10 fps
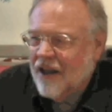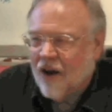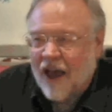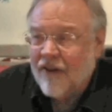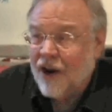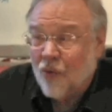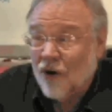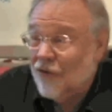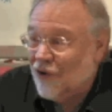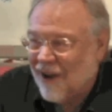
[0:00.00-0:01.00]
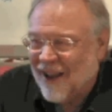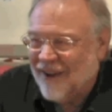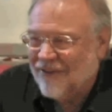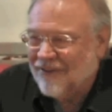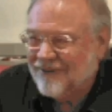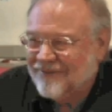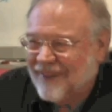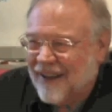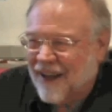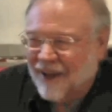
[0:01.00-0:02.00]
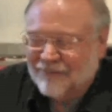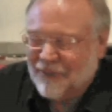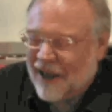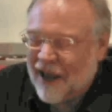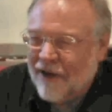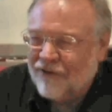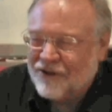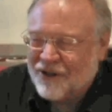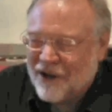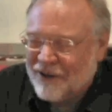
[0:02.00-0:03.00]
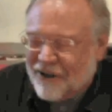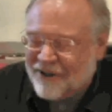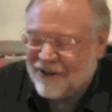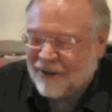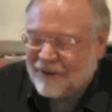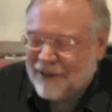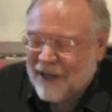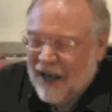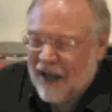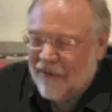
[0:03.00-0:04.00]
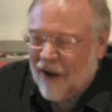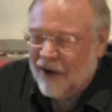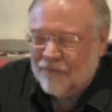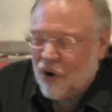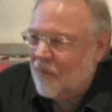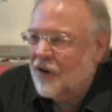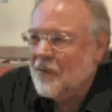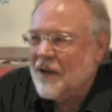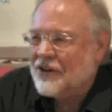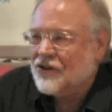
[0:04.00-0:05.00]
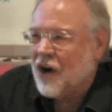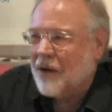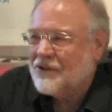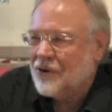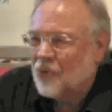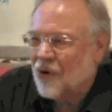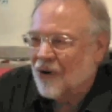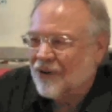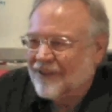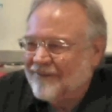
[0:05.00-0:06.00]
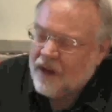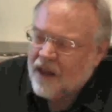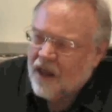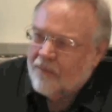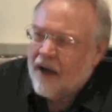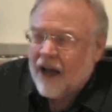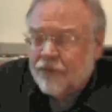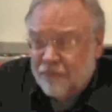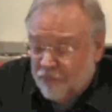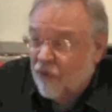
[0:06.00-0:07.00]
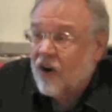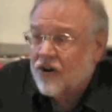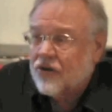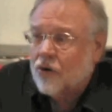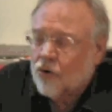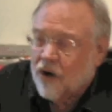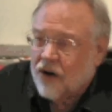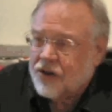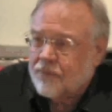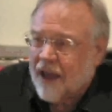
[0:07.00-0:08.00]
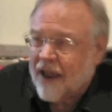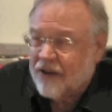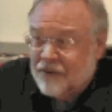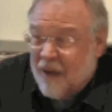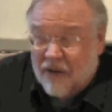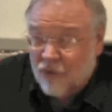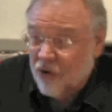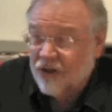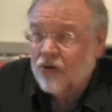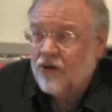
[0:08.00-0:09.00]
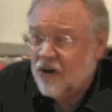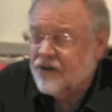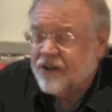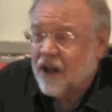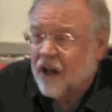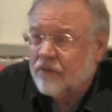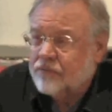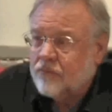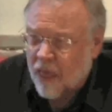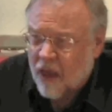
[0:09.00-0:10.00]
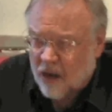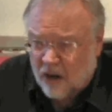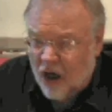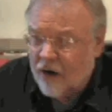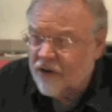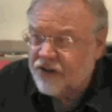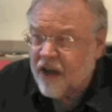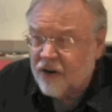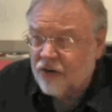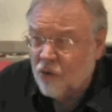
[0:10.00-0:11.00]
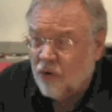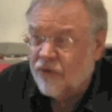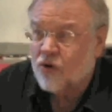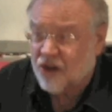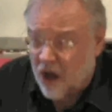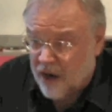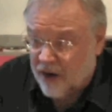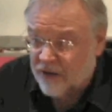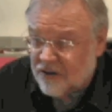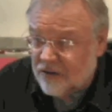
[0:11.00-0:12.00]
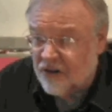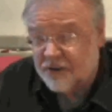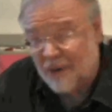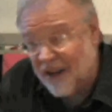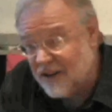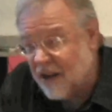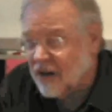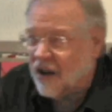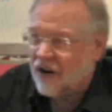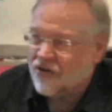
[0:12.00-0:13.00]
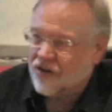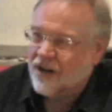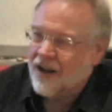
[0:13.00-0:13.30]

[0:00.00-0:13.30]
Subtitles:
Well, I've had a wonderful life. I have to say that I've had probably the best jobs in the world. My professional career spans about 42 years now. A lot of this had to do with photonics, display technology.